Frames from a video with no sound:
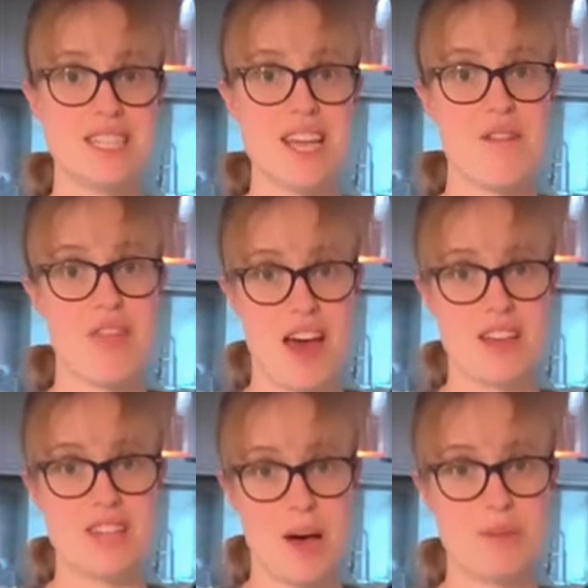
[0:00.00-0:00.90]
if that has
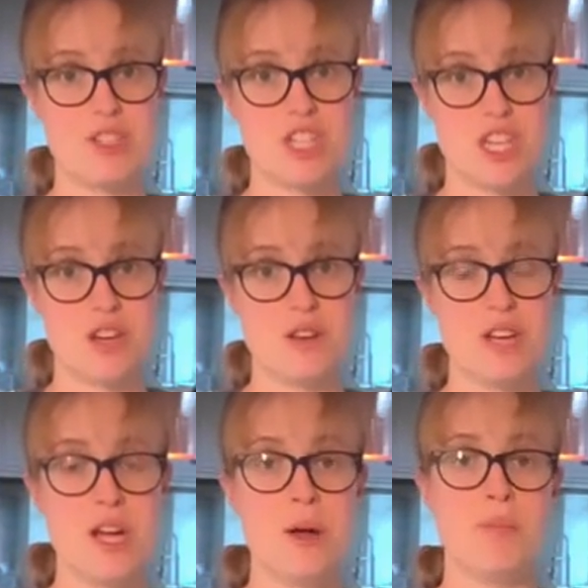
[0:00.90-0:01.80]
happened to you.
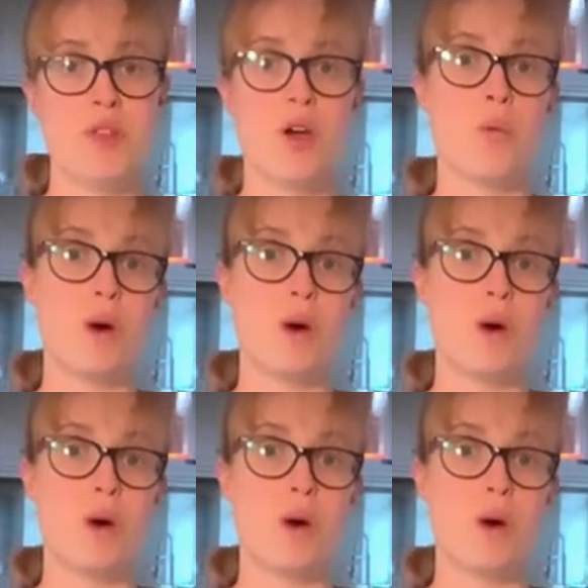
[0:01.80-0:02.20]
Wait